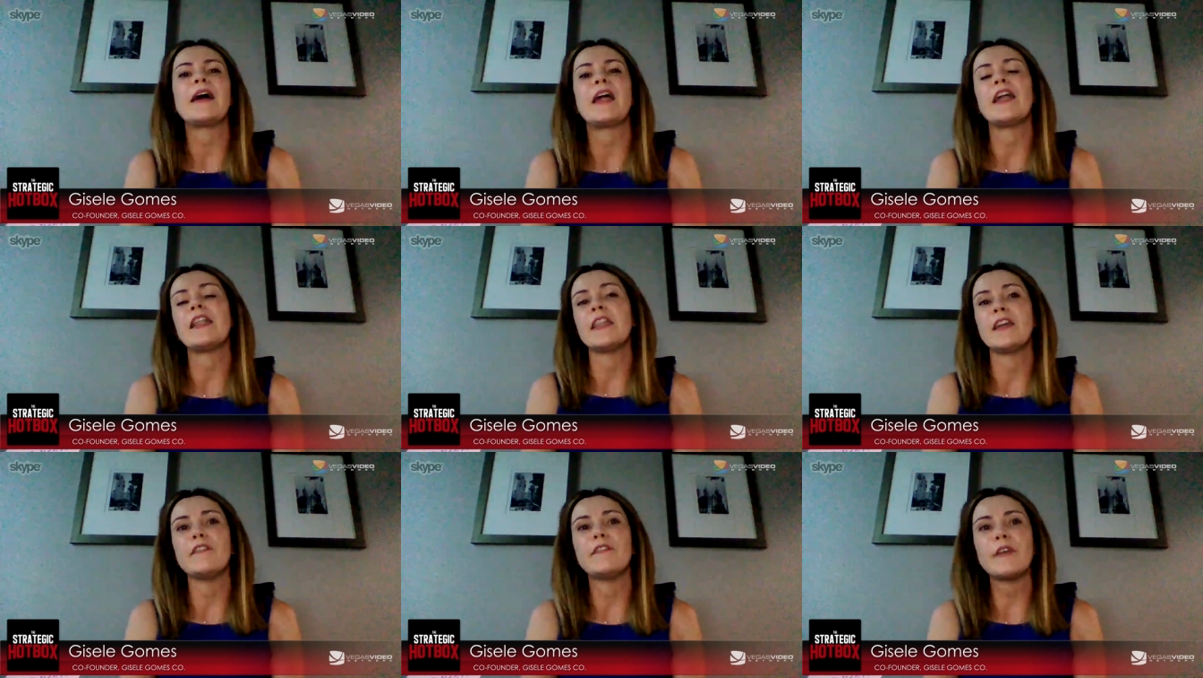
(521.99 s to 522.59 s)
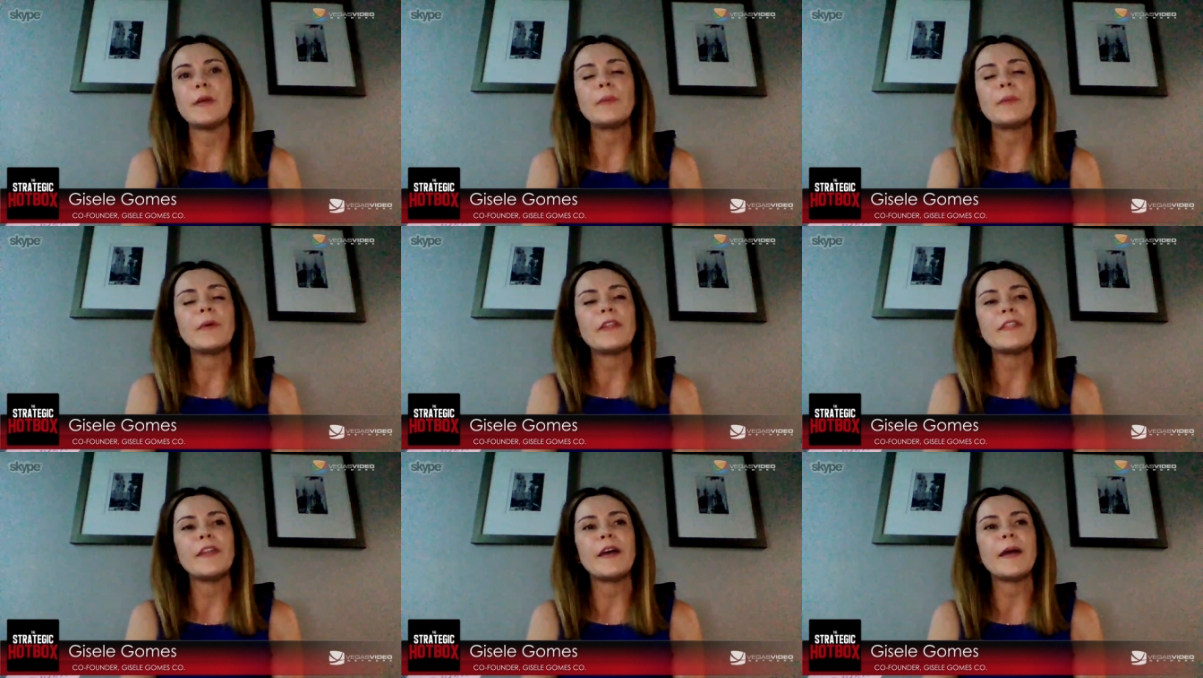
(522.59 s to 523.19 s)
are living
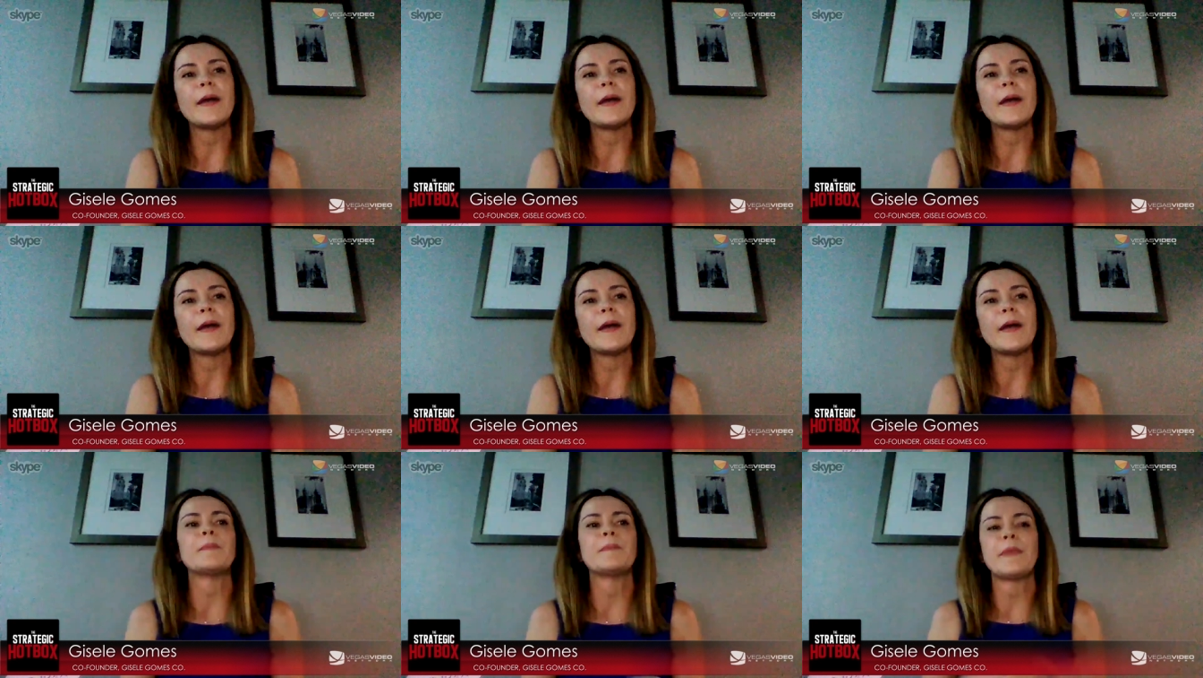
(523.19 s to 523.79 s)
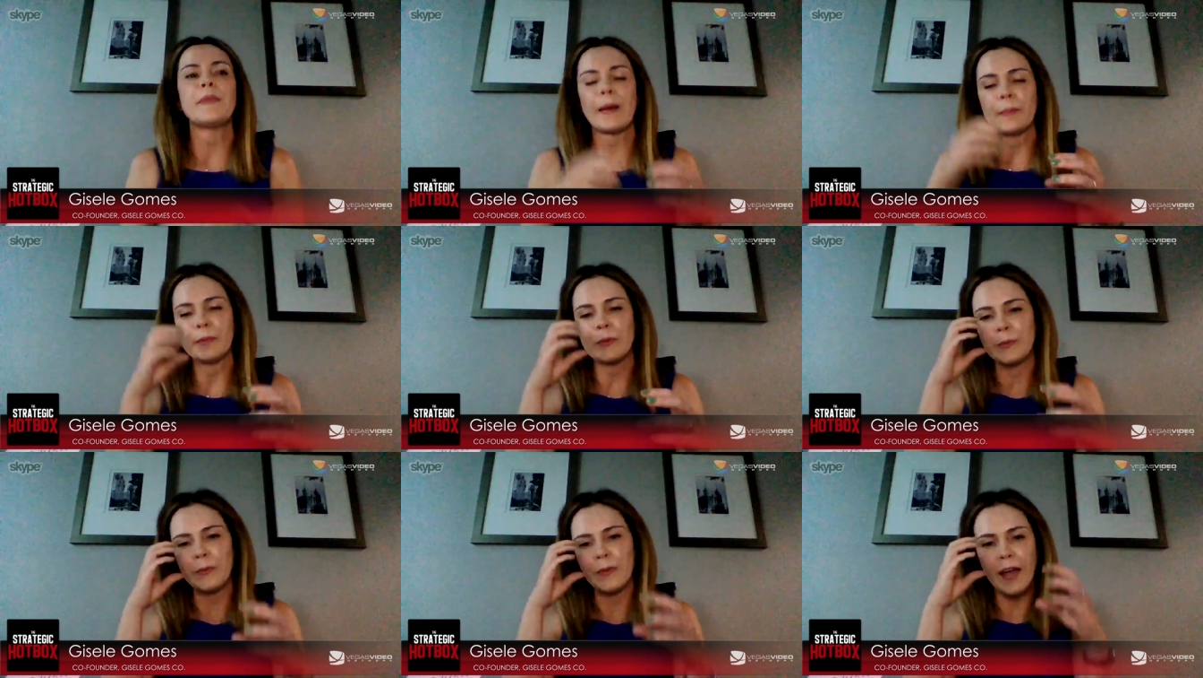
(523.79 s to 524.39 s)
with them, sometimes
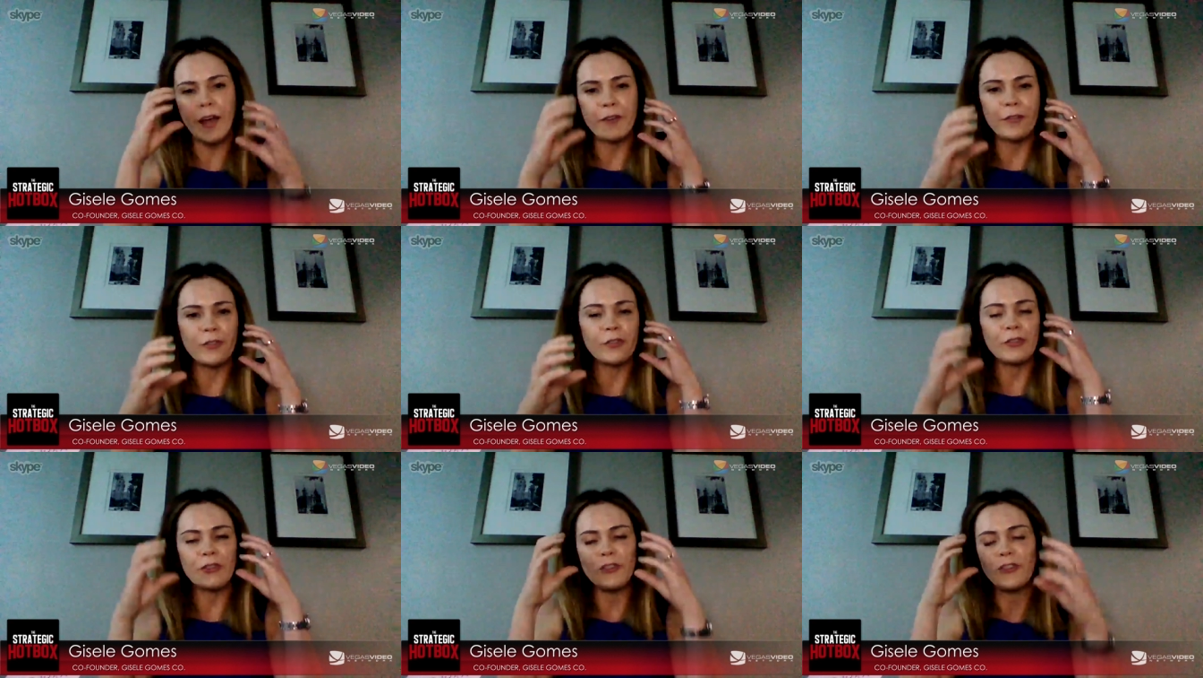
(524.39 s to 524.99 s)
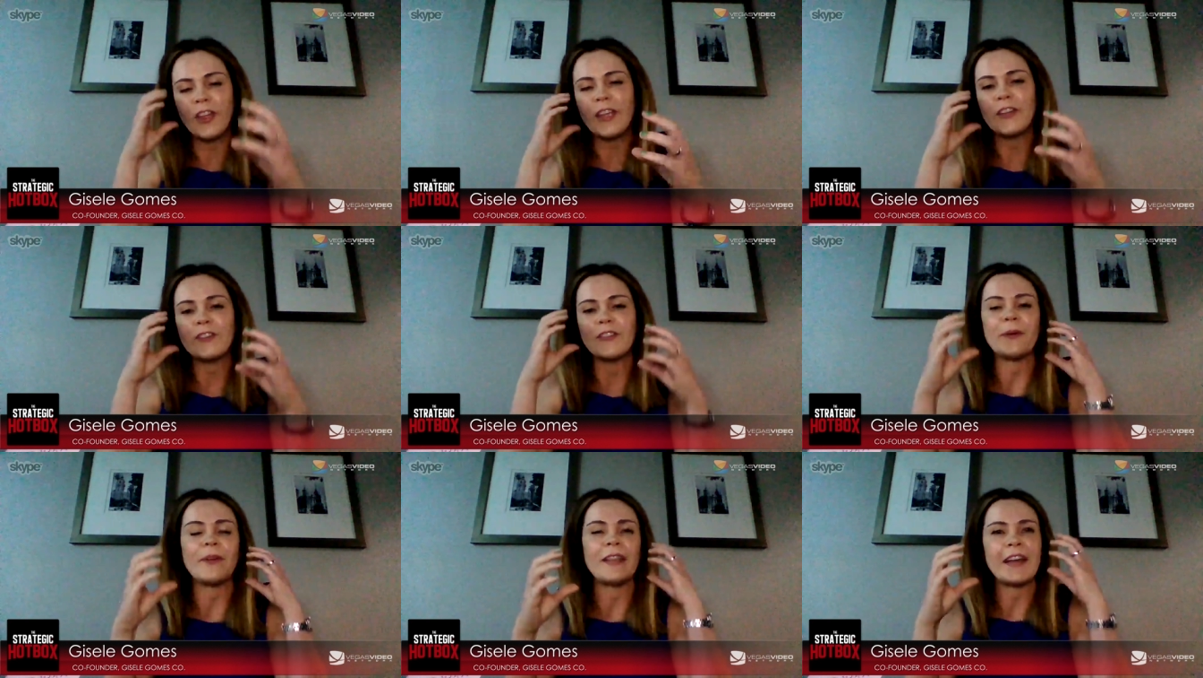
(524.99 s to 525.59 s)
we have to change
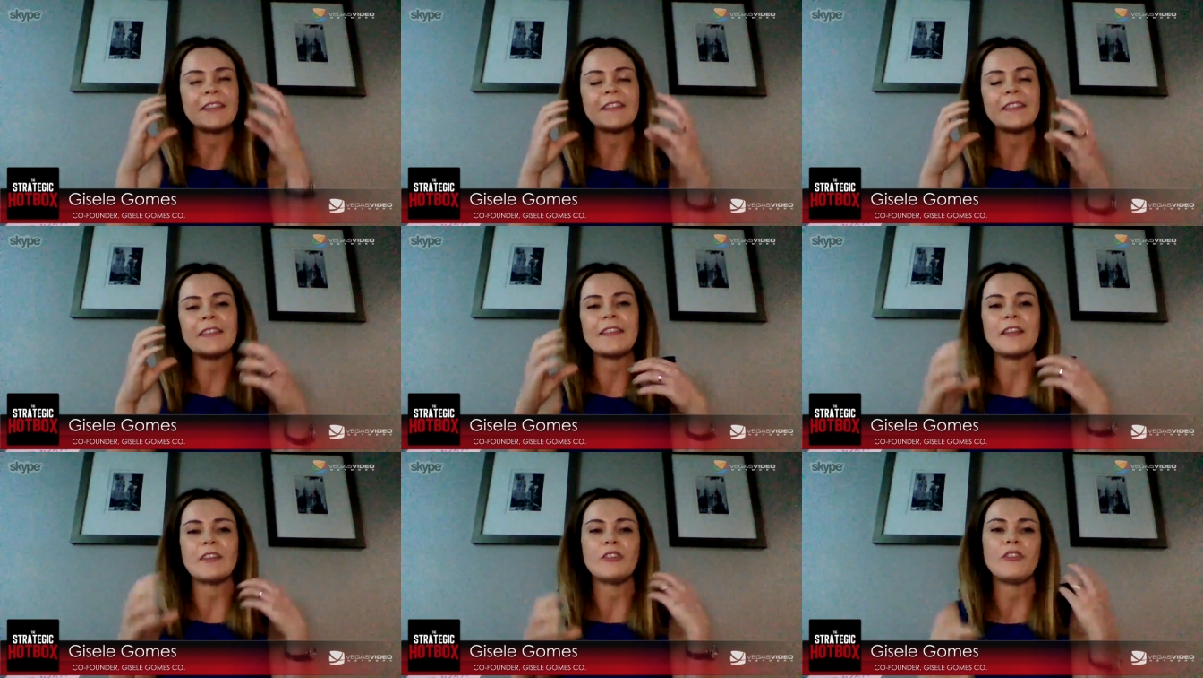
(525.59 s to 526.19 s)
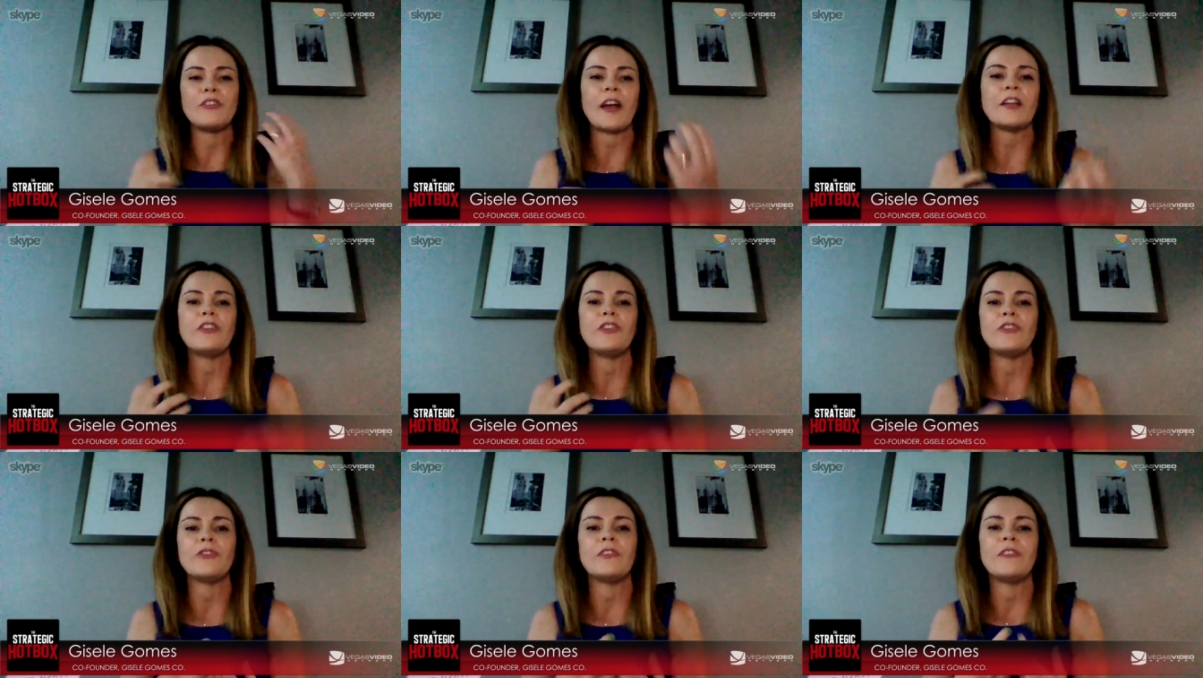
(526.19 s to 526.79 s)
our lenses and try
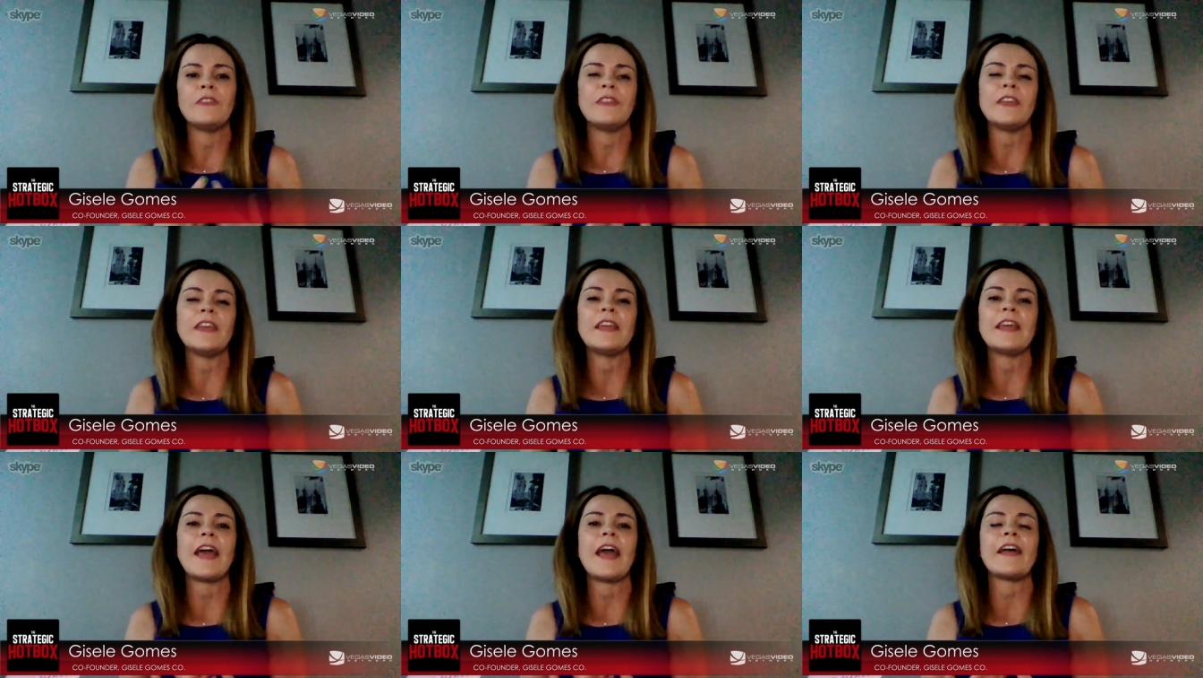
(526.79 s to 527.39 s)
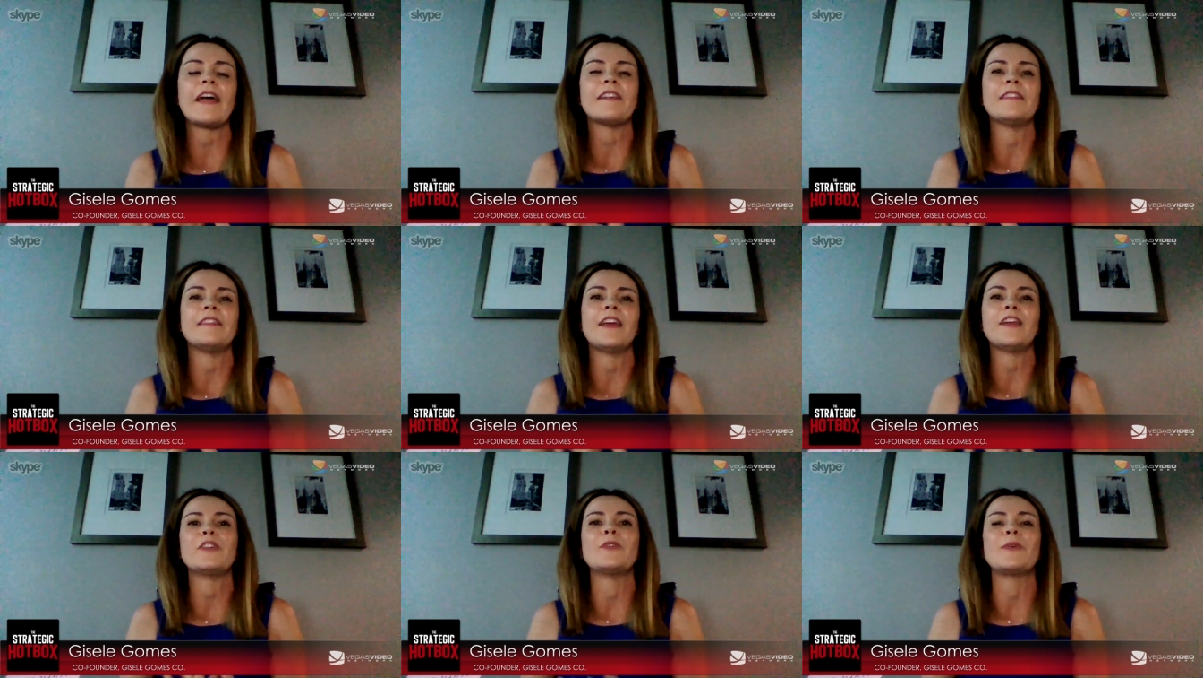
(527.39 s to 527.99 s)
to see as
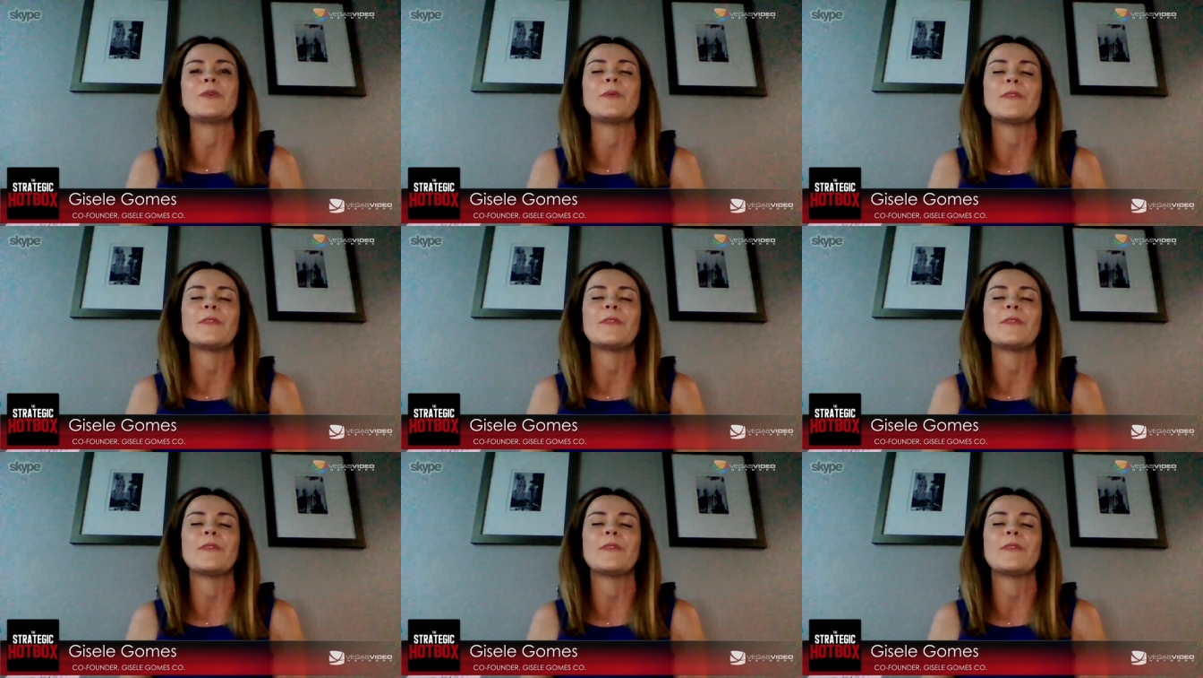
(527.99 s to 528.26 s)
they do.